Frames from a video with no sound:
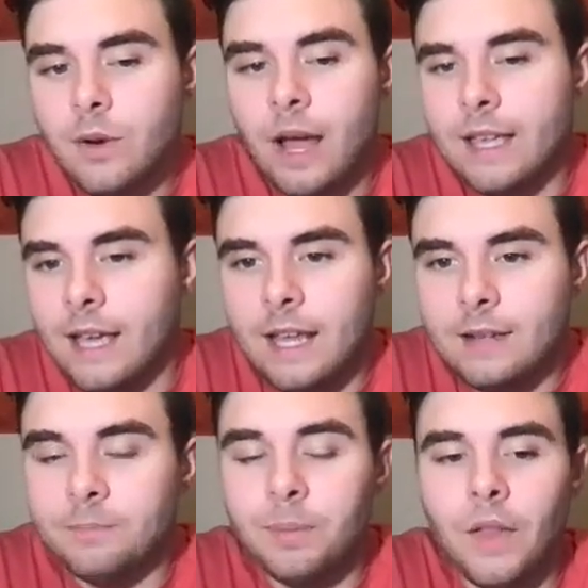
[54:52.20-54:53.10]
dude, I get
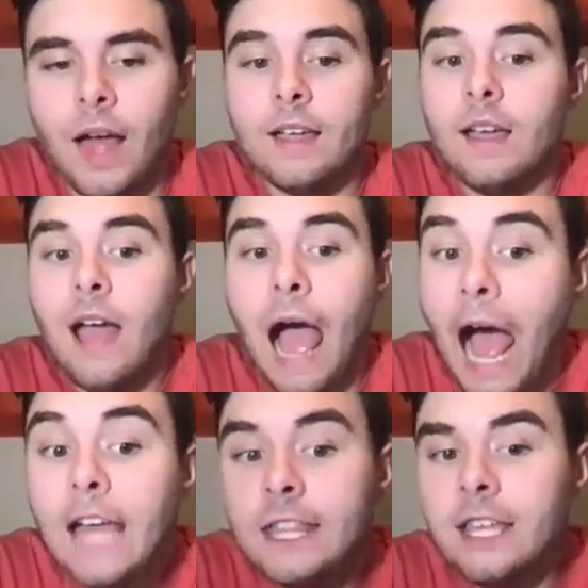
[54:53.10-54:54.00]
it, but like
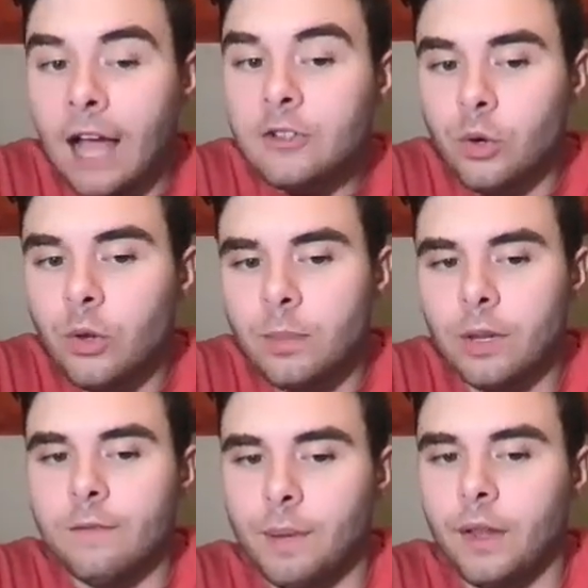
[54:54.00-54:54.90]
I truly
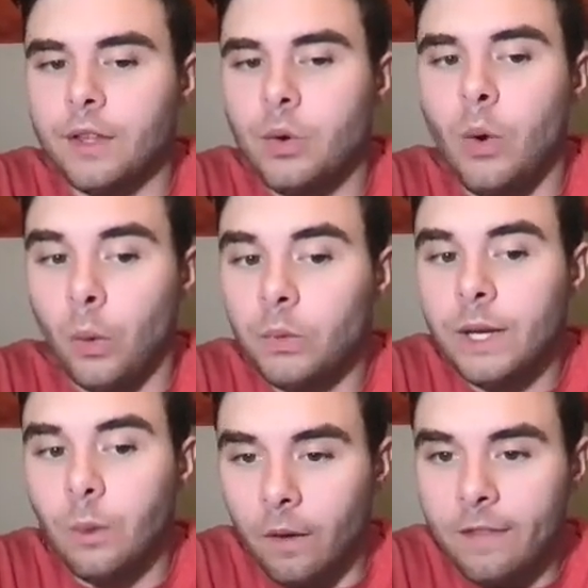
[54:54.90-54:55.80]
believe Billy Q
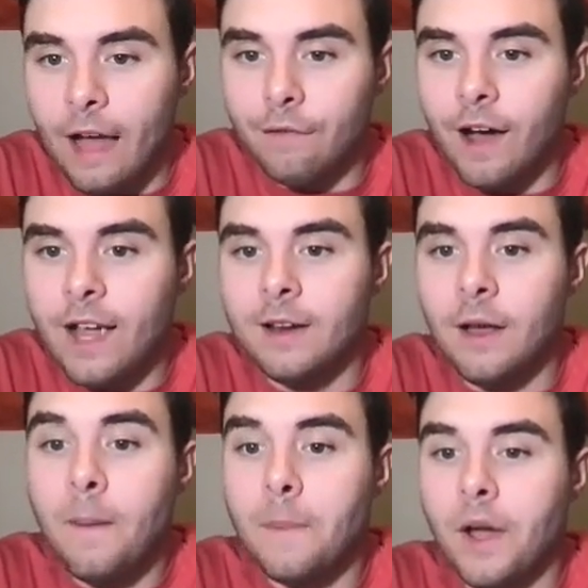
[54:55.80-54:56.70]
only won that fight
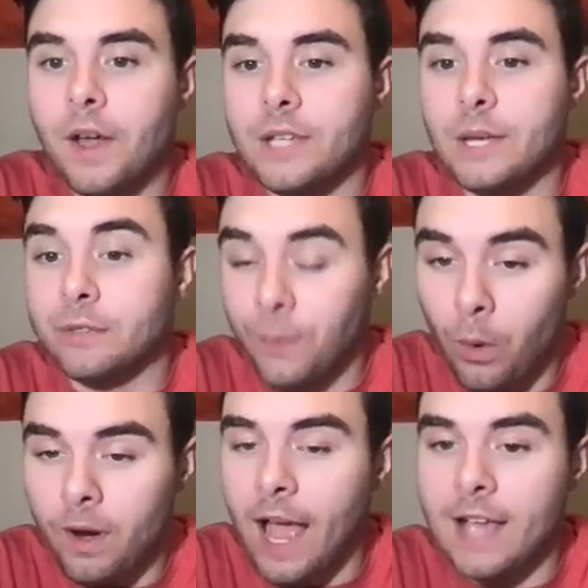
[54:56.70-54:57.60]
because he was
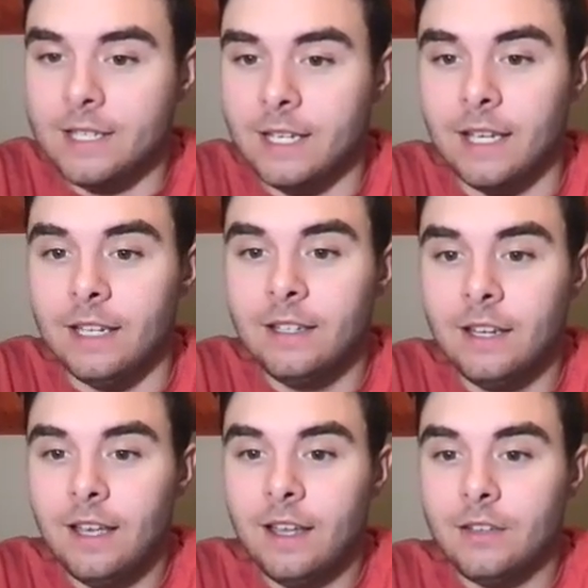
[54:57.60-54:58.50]
forecasting it
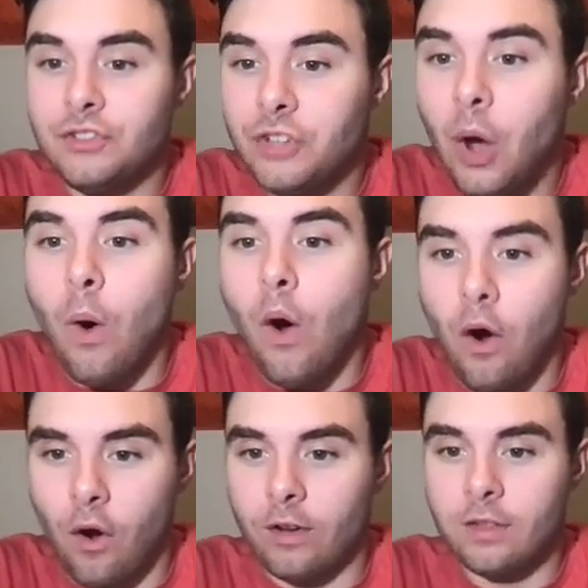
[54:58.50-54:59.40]
so
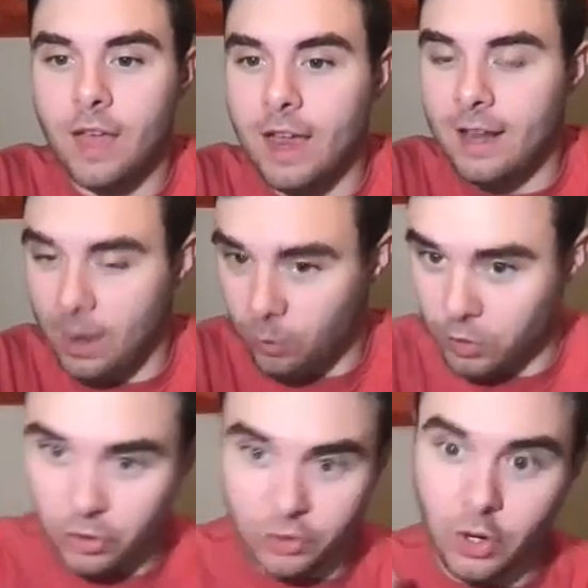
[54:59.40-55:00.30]
hard that he
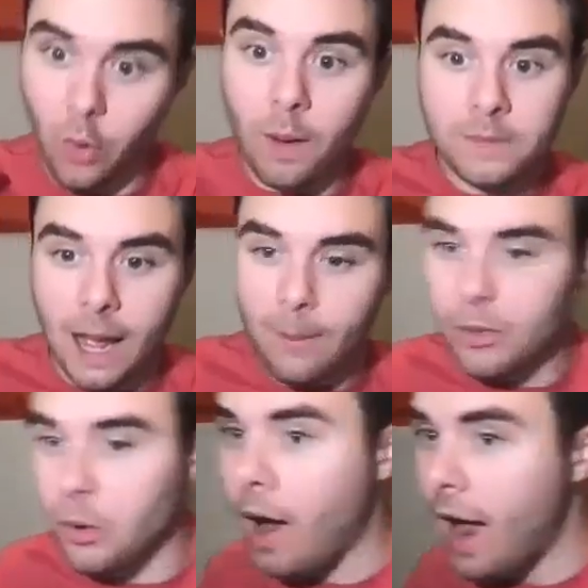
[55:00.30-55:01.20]
would just go up top
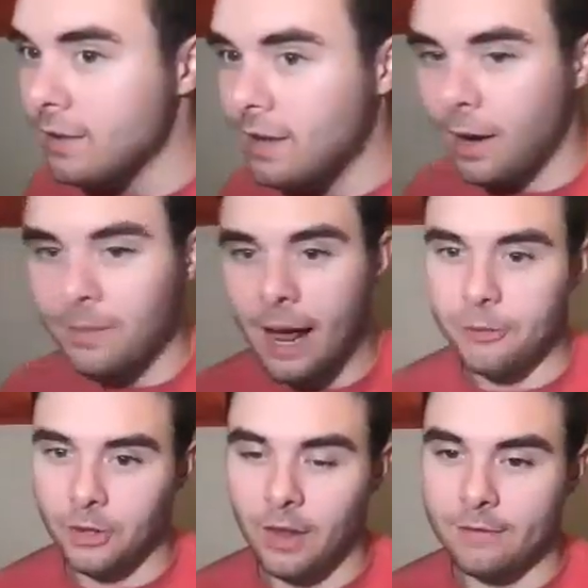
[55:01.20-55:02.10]
with the right and come down
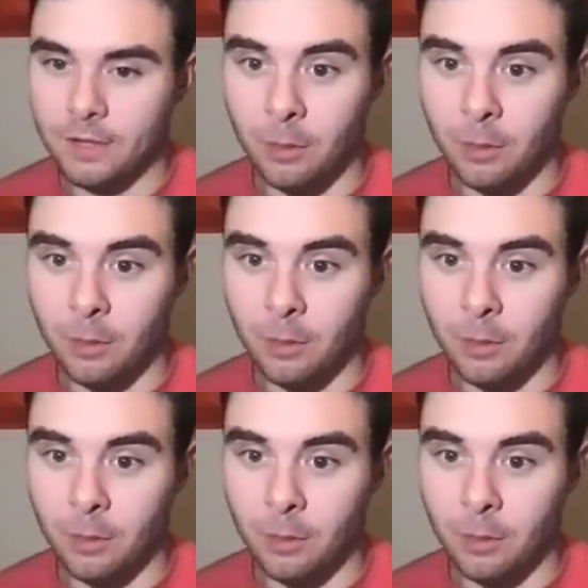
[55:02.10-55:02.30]
with the left to